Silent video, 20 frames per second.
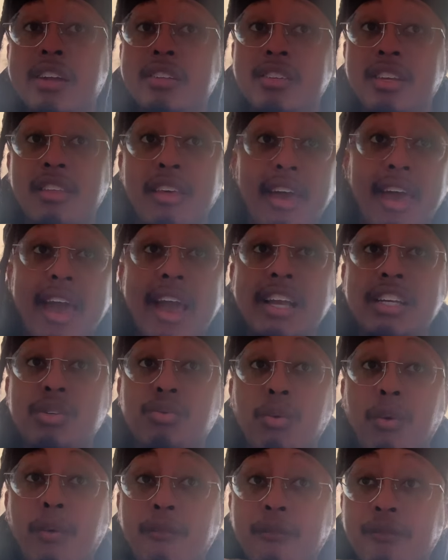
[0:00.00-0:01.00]
to the
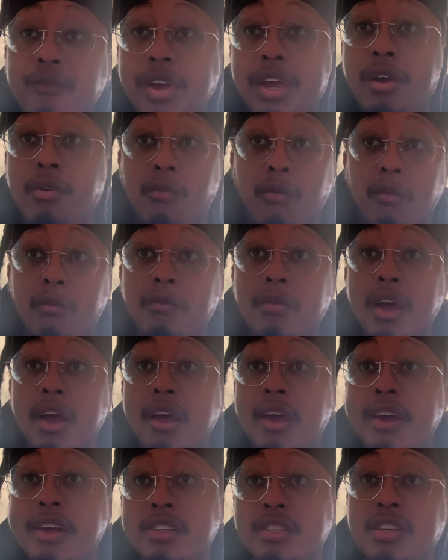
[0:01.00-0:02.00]
actual film
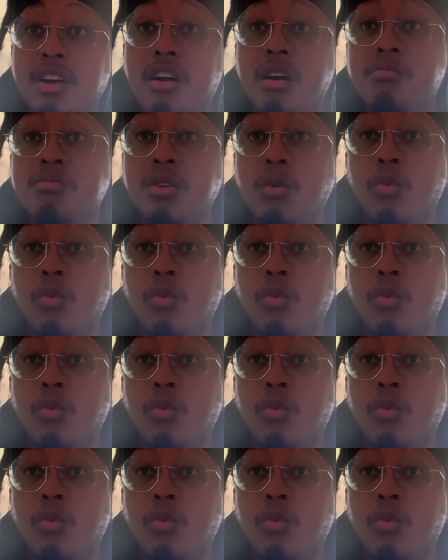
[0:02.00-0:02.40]
in terms